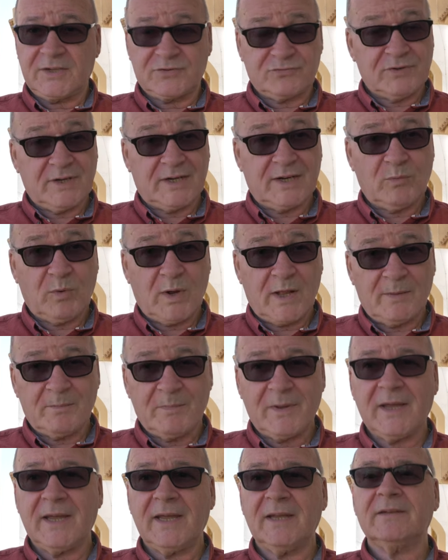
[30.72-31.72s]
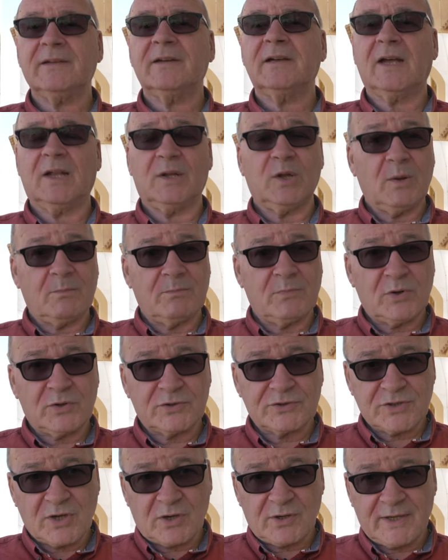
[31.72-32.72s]
It's really well made, a lot
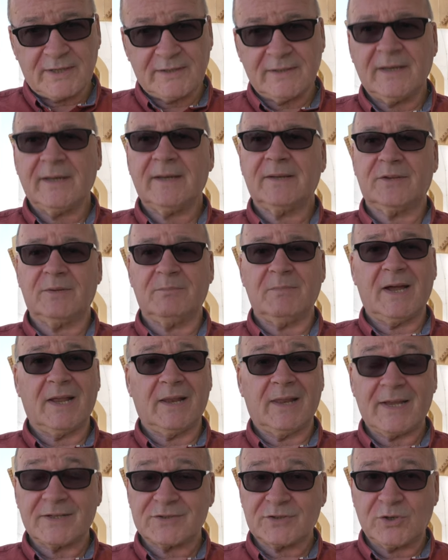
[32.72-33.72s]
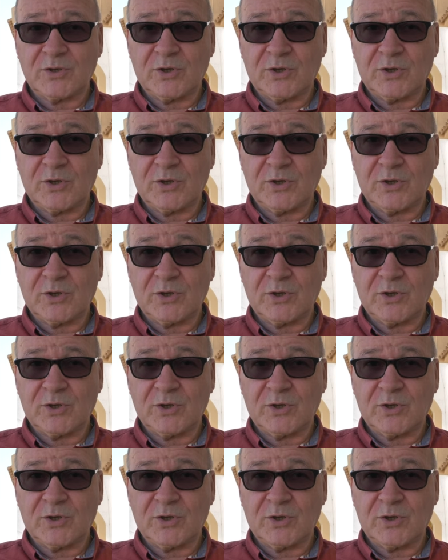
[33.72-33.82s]
more solid than my last